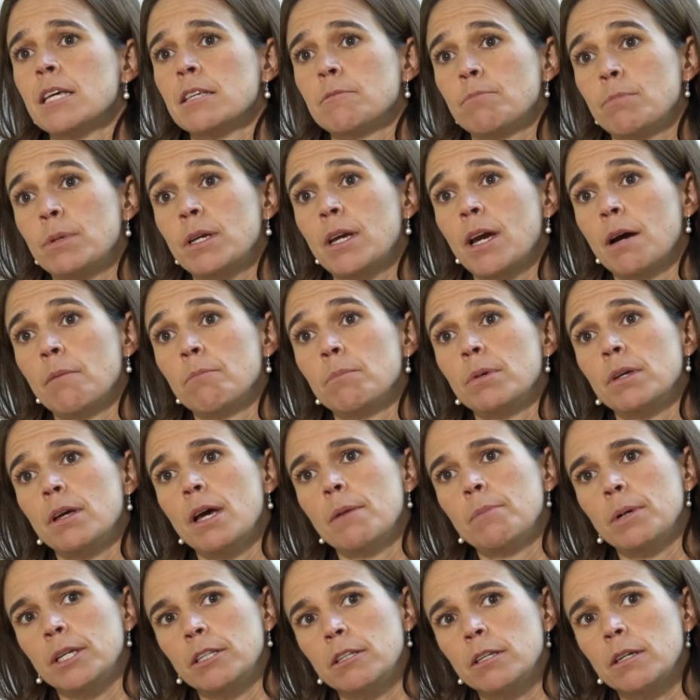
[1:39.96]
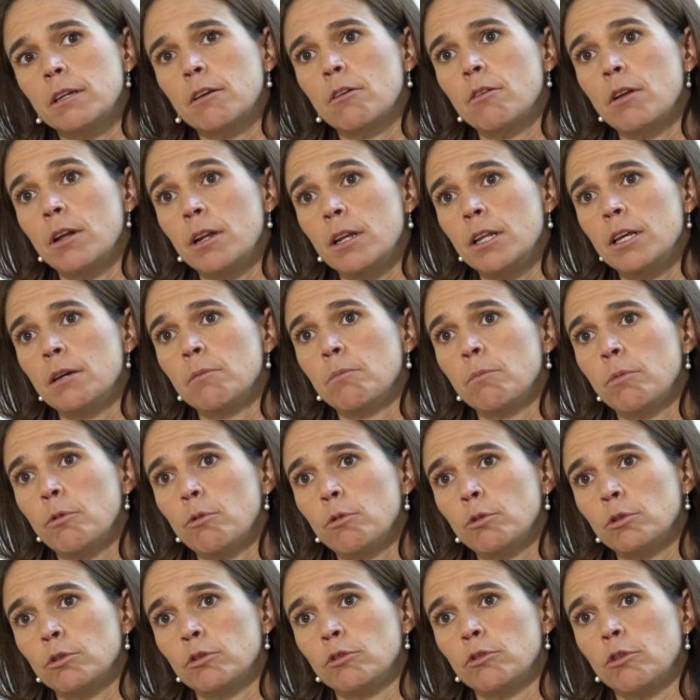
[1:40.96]
has become particularly
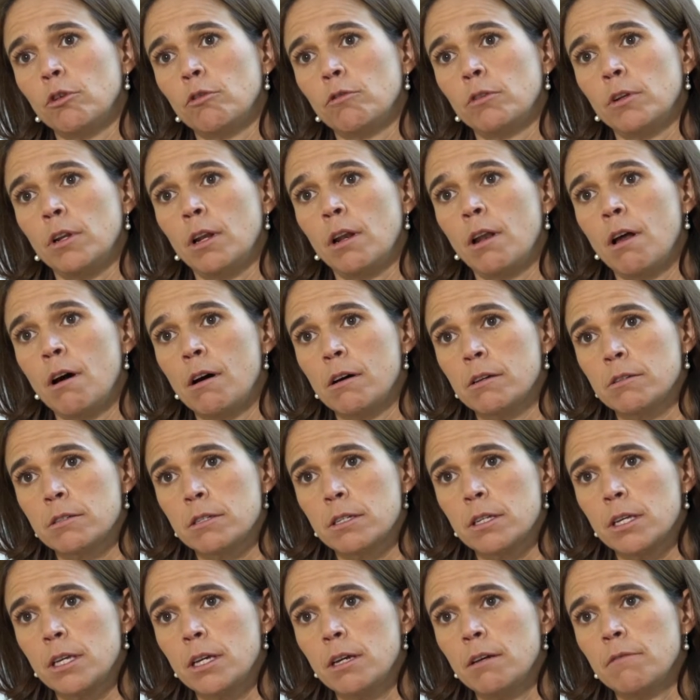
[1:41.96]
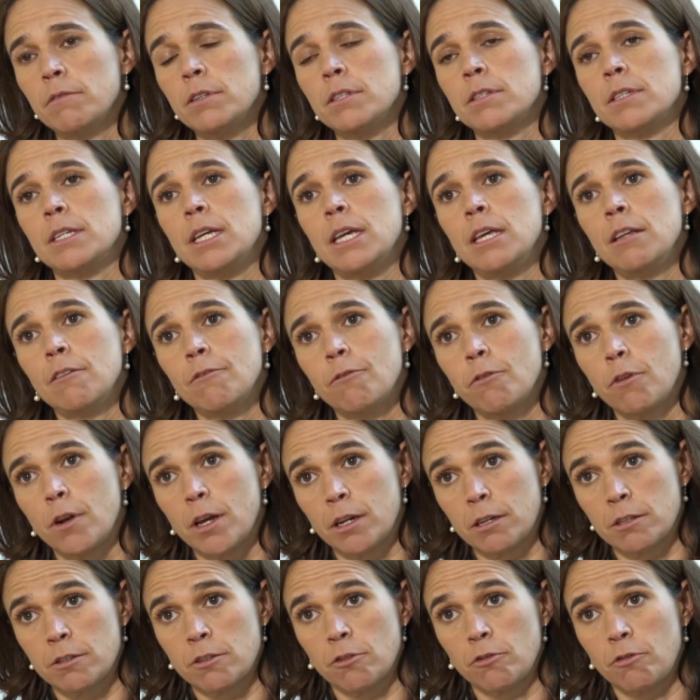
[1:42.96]
important over the last year with the
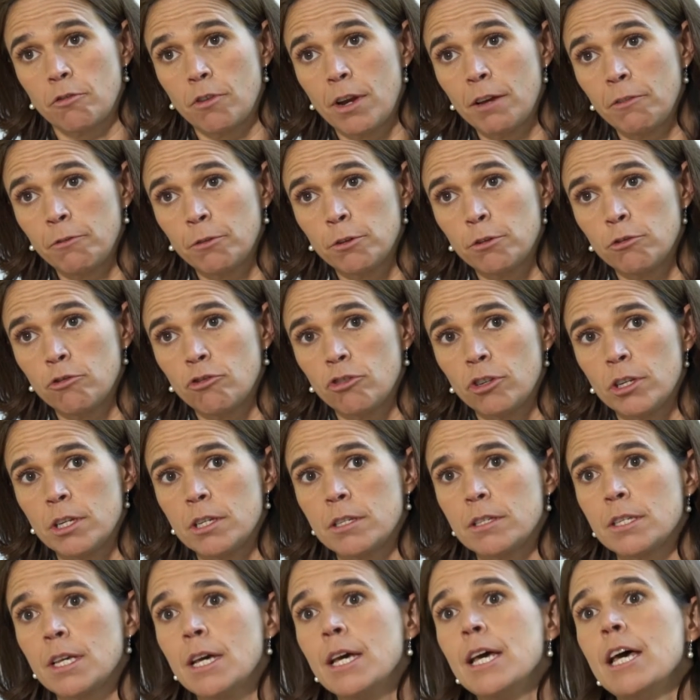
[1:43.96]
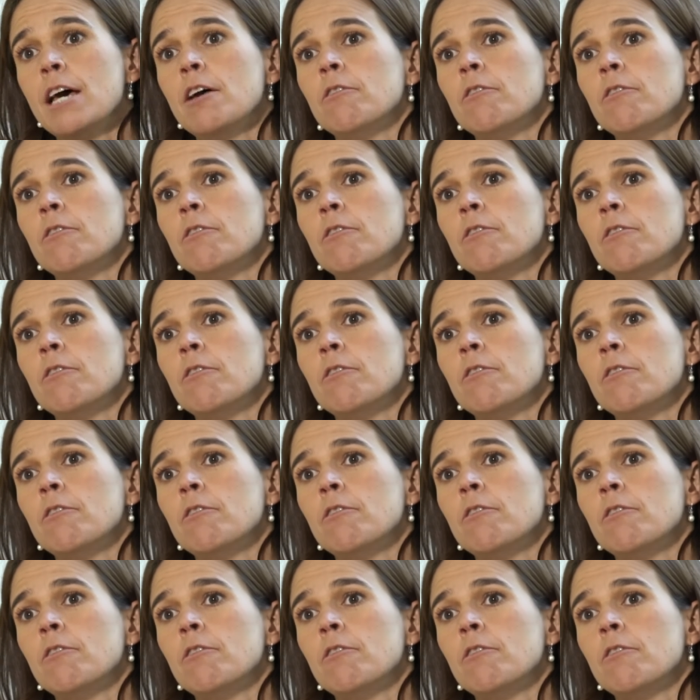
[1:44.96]
influx of refugees,